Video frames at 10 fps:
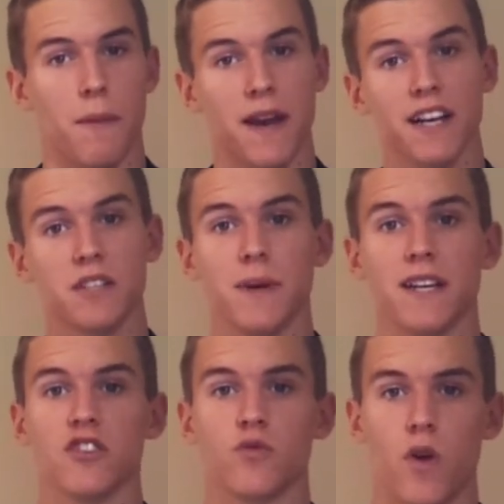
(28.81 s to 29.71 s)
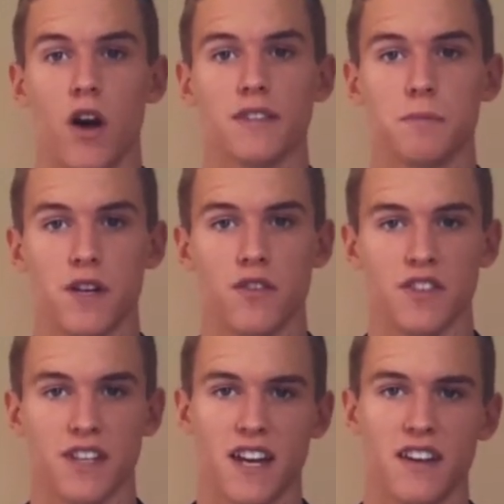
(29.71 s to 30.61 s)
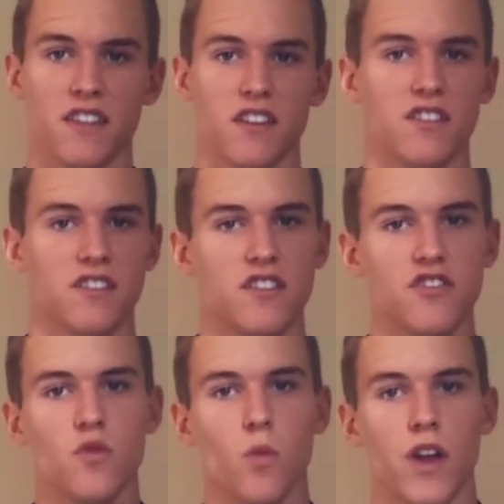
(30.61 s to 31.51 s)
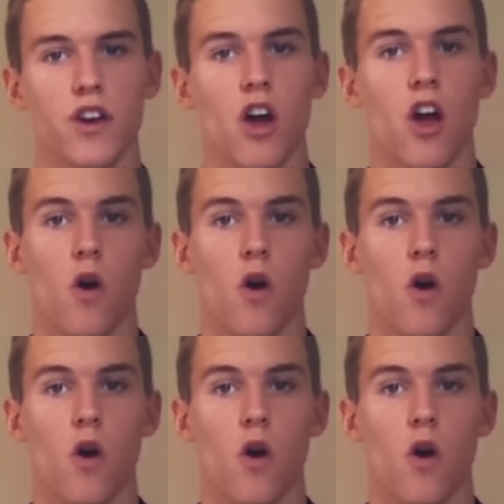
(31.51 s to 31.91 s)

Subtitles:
My next pick is Ross Pearson getting the decision win